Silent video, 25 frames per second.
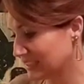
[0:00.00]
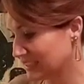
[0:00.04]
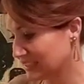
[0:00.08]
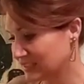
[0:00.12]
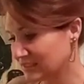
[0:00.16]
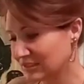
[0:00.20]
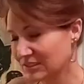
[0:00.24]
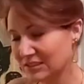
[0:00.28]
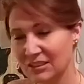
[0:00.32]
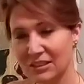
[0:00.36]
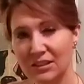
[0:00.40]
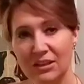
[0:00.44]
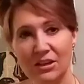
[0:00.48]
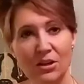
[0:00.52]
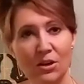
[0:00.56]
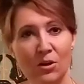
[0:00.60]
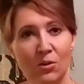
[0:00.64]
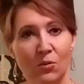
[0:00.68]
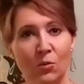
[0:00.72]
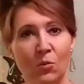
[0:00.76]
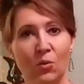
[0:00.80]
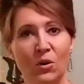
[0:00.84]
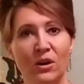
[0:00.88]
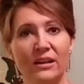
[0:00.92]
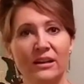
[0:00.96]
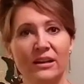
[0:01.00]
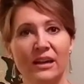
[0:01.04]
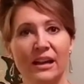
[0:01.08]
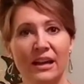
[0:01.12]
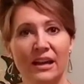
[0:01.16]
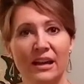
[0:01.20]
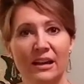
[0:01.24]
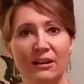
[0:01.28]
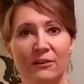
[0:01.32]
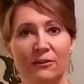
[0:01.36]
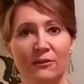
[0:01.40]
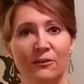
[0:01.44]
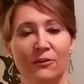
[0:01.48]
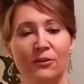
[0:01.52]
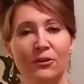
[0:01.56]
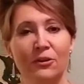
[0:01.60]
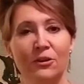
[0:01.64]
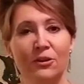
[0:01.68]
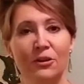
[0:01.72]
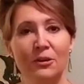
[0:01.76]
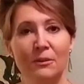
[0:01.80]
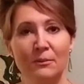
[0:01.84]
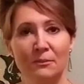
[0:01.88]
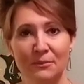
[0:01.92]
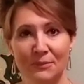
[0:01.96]
this,
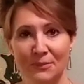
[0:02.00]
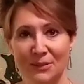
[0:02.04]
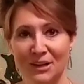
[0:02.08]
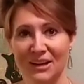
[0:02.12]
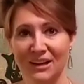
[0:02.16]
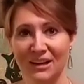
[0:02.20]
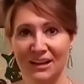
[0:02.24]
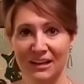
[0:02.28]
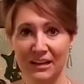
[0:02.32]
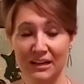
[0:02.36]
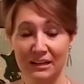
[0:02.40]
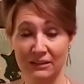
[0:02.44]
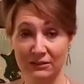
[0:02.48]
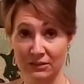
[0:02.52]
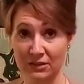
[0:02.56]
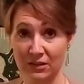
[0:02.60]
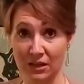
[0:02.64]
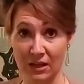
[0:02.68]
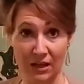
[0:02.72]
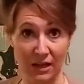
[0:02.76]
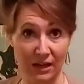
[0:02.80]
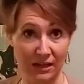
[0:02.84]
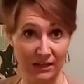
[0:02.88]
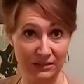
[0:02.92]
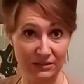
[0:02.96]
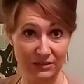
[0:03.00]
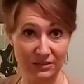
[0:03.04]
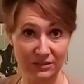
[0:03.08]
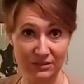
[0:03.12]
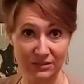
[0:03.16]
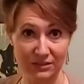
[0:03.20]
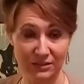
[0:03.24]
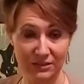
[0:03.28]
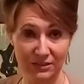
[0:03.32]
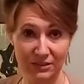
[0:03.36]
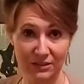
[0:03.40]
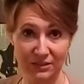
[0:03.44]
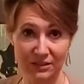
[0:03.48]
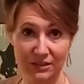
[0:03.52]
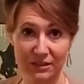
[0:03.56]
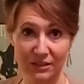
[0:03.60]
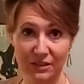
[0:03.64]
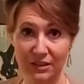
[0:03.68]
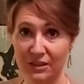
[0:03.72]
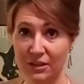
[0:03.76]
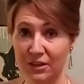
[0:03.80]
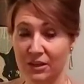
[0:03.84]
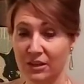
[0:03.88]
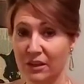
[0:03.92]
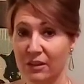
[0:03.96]
"Whatever my lot,
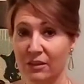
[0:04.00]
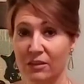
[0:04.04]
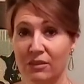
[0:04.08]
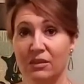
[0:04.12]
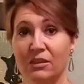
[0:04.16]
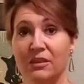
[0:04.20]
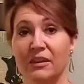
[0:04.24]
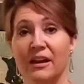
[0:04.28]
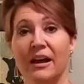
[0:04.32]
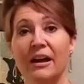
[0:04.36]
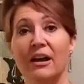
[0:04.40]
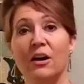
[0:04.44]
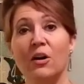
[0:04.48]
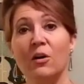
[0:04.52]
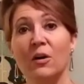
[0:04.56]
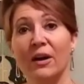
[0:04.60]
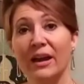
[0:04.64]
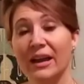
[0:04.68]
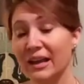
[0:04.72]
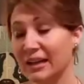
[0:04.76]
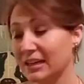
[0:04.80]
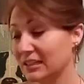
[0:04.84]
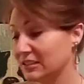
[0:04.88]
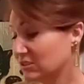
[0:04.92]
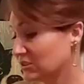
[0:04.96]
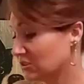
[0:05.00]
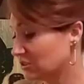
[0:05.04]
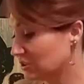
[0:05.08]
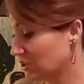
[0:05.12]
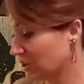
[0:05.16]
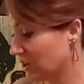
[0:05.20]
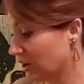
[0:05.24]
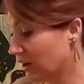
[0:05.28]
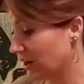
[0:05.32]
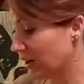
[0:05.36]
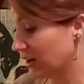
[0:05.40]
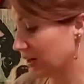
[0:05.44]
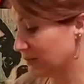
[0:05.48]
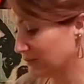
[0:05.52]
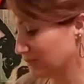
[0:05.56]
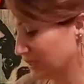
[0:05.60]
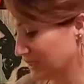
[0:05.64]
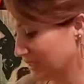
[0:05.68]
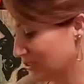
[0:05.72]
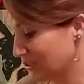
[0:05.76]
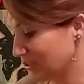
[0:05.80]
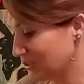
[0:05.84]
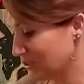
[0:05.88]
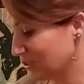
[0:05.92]
thou hast taught me